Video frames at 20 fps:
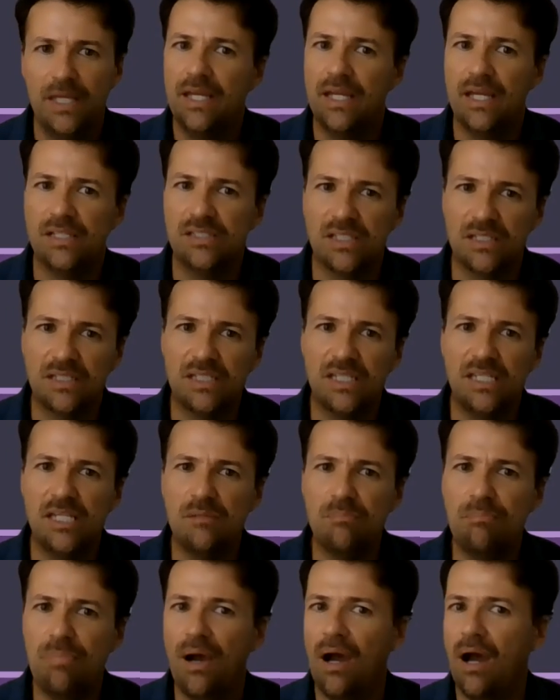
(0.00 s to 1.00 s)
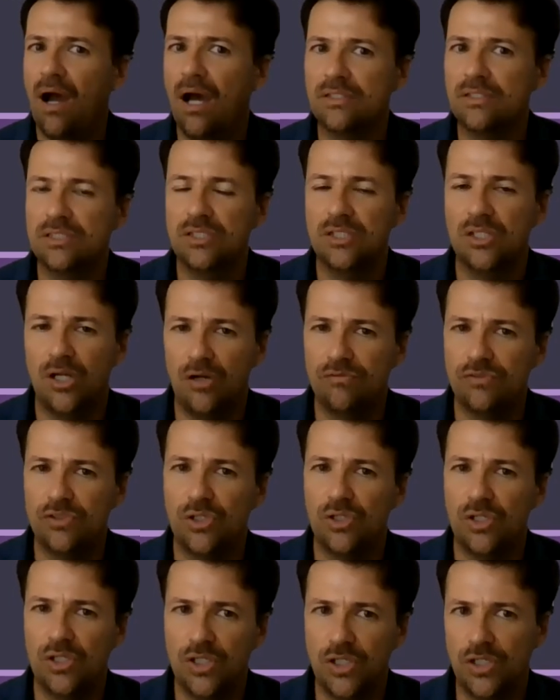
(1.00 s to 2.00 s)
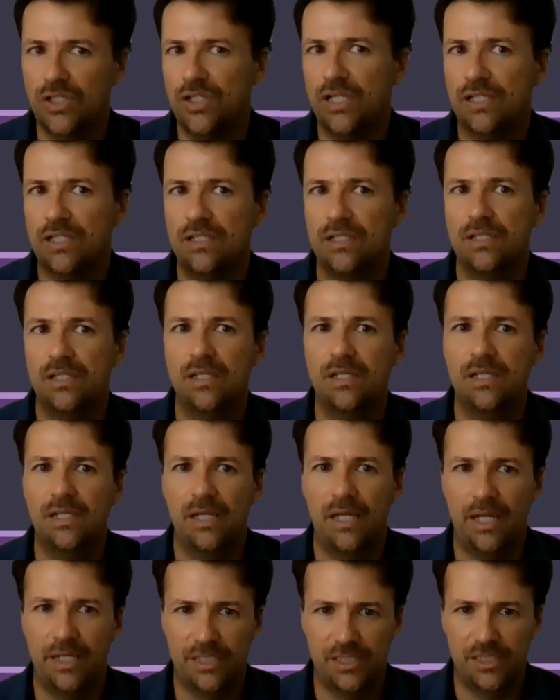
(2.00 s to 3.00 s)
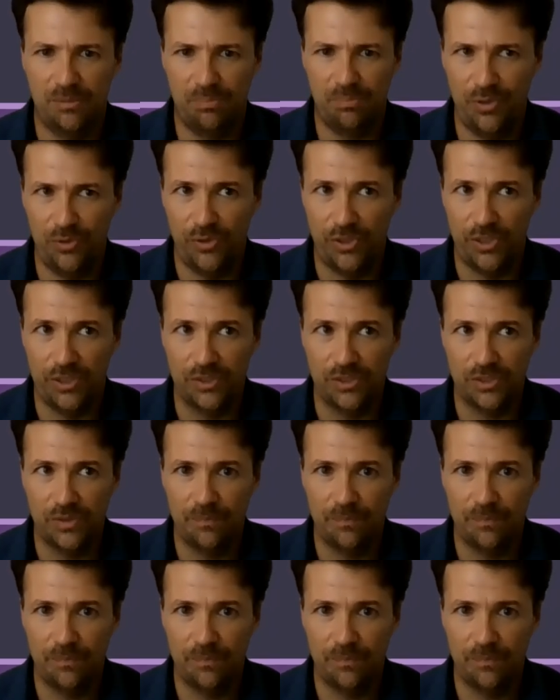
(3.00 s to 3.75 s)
It's a key part of your learning experience.